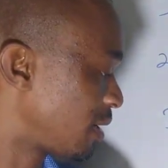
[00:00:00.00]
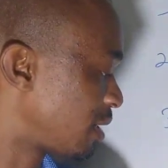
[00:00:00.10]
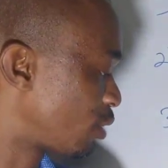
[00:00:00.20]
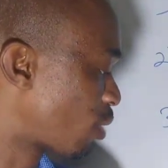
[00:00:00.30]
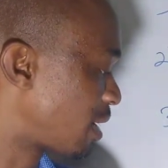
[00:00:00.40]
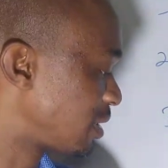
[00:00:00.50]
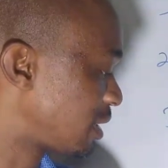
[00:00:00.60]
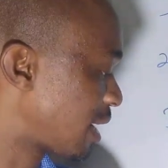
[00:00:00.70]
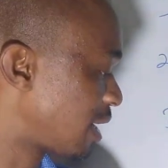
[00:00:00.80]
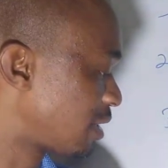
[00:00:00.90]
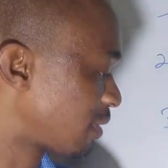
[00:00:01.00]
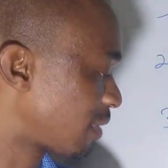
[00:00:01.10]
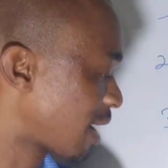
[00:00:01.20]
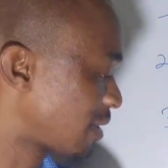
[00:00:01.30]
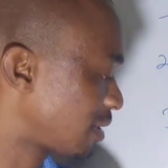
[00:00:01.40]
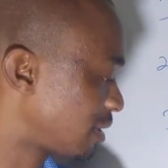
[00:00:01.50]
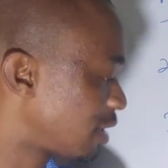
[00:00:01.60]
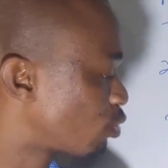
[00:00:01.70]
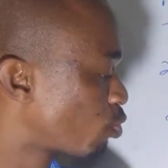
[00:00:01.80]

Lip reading: this one is the energy of light. This